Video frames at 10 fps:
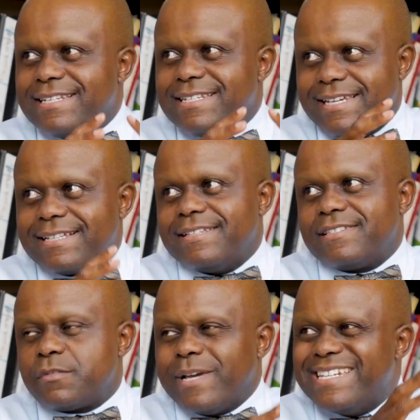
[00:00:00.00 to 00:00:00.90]
taxes,
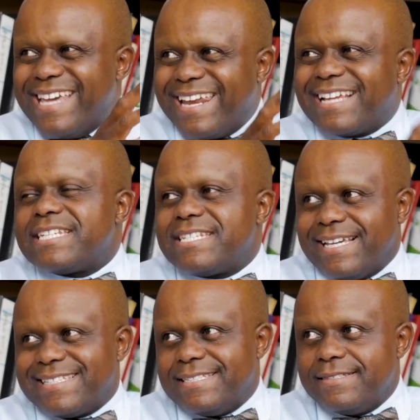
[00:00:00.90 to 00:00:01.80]
especially direct
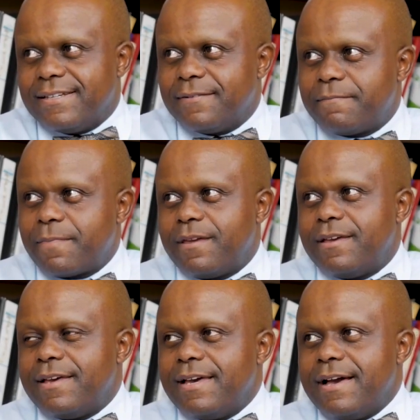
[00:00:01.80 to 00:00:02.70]
taxes,
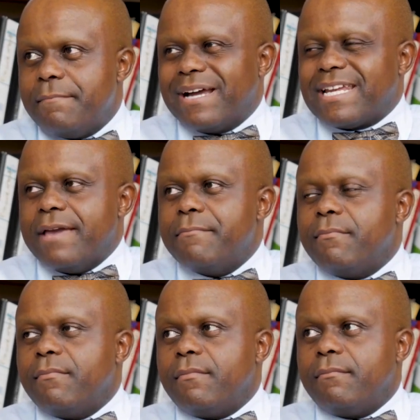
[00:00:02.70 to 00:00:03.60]
but
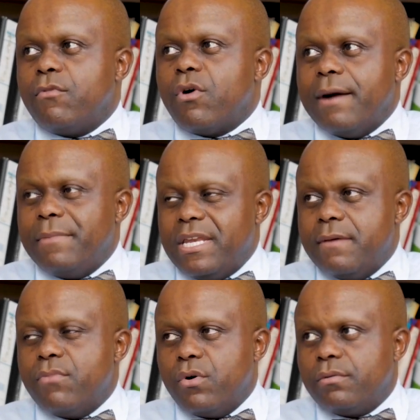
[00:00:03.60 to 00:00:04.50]
I'm more
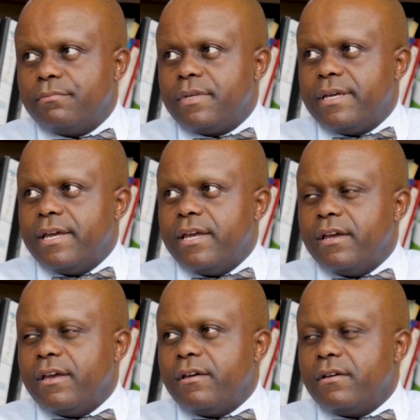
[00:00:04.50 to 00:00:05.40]
amenable
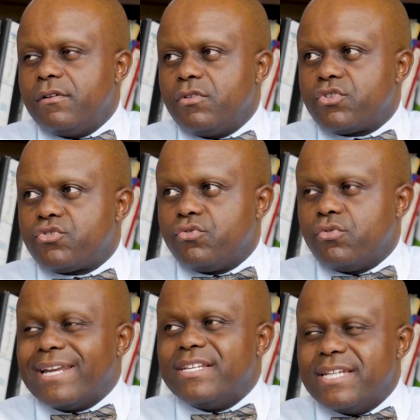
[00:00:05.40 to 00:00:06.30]
to
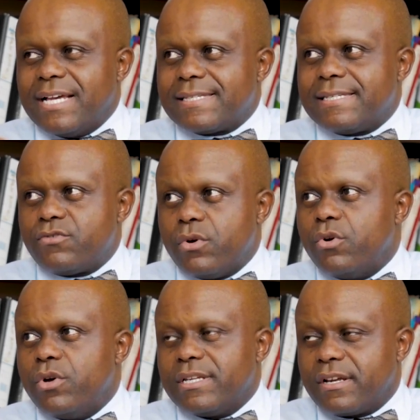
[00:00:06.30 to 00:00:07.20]
adjust
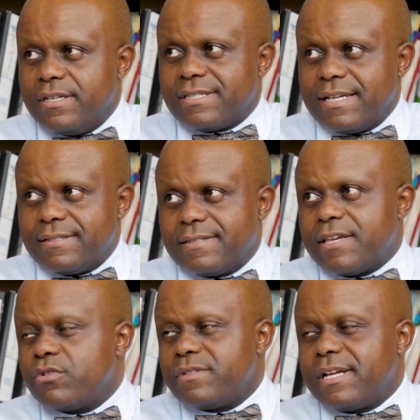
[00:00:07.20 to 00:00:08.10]
or increase taxes, say
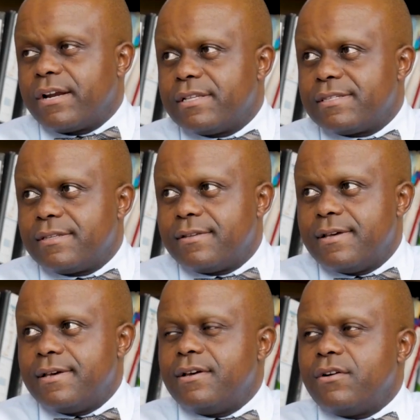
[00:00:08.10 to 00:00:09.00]
on cigarettes,
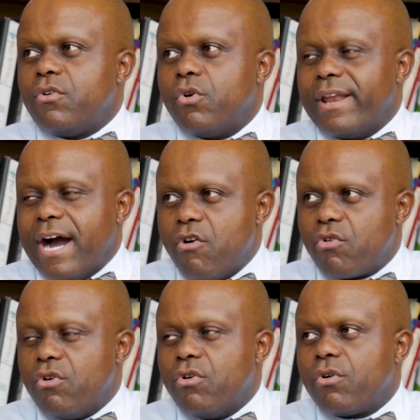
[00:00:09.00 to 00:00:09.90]
on
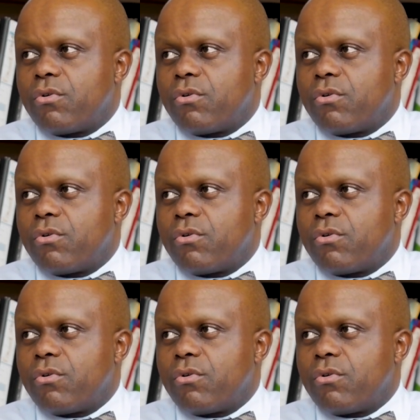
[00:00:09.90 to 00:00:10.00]
alcohol,